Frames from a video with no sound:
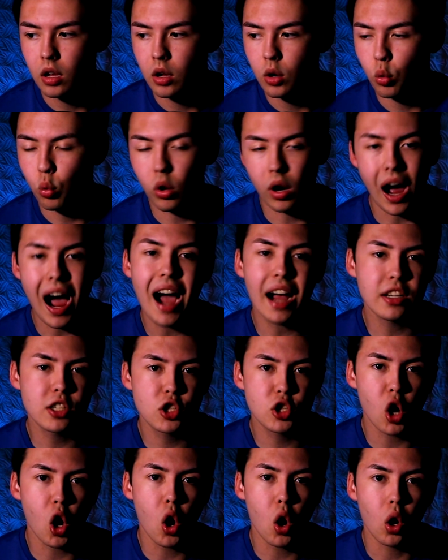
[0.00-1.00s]
where I
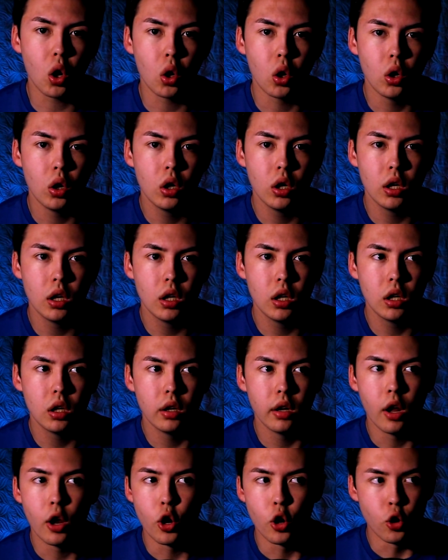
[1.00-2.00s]
saw
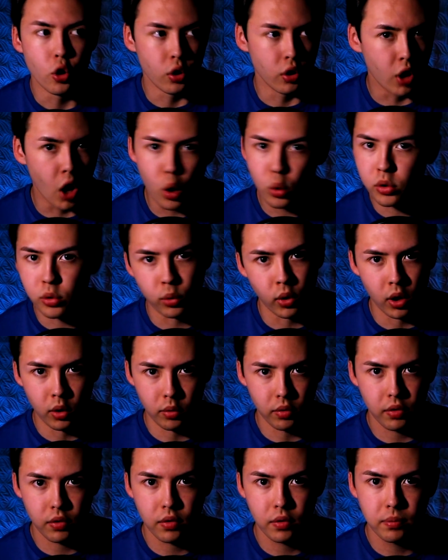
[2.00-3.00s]
no
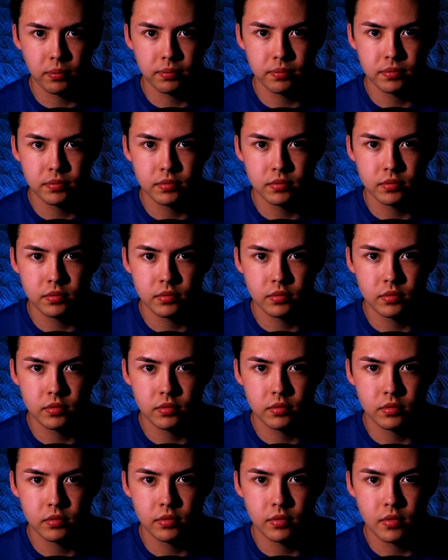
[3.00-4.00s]
growth.
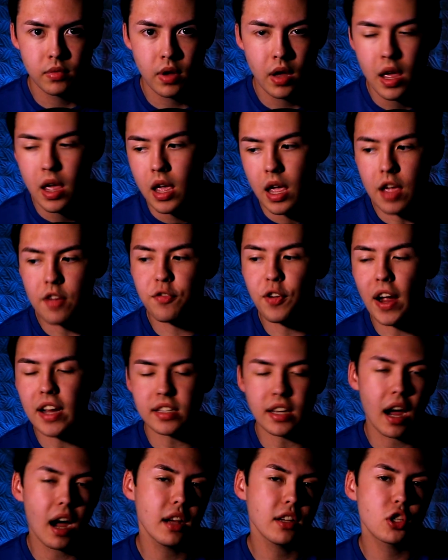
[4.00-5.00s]
In fact,
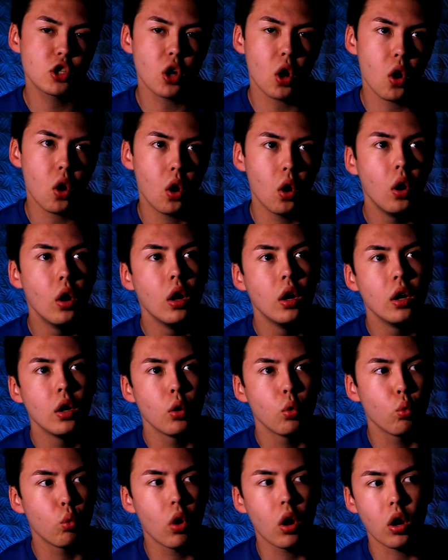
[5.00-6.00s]
I saw
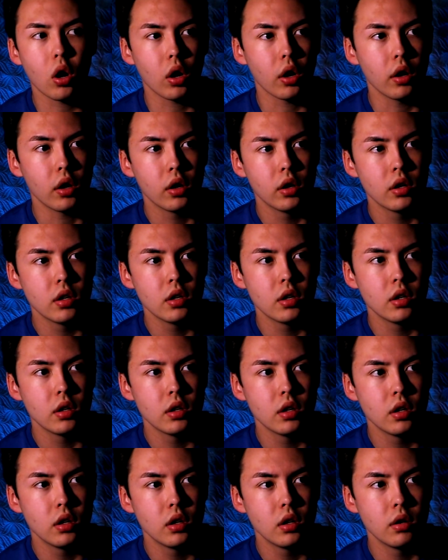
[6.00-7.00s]
where
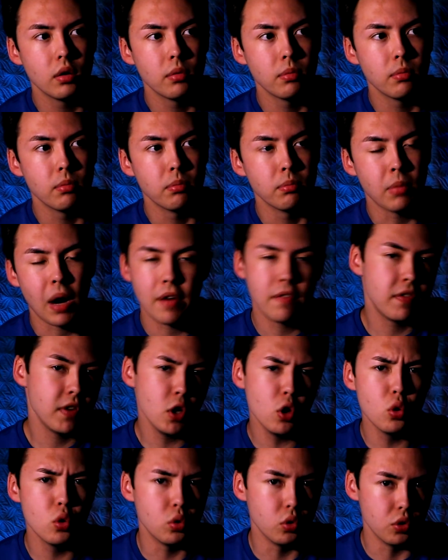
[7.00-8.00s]
my
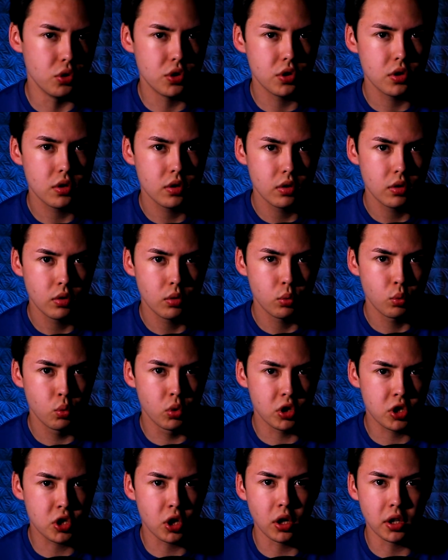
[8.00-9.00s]
views were
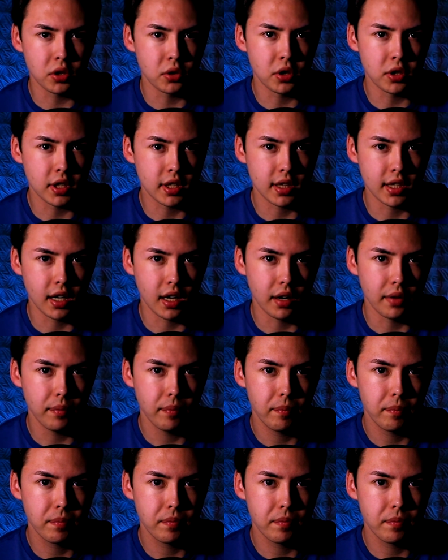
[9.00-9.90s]
starting to decline.